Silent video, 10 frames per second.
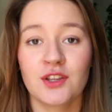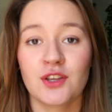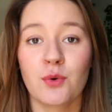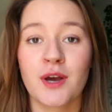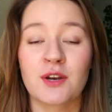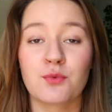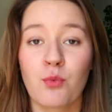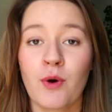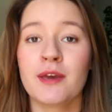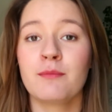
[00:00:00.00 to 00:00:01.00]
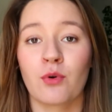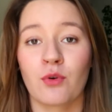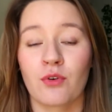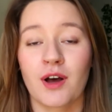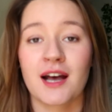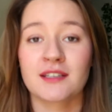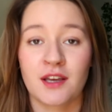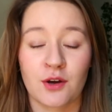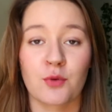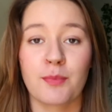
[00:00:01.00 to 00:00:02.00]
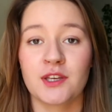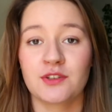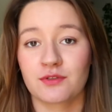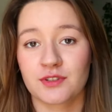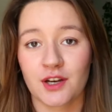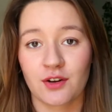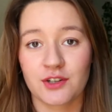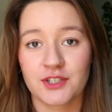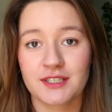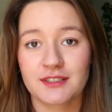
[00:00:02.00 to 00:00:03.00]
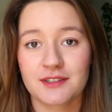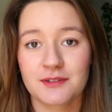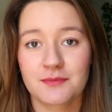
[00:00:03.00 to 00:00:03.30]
you will get way more as an occupational psychologist.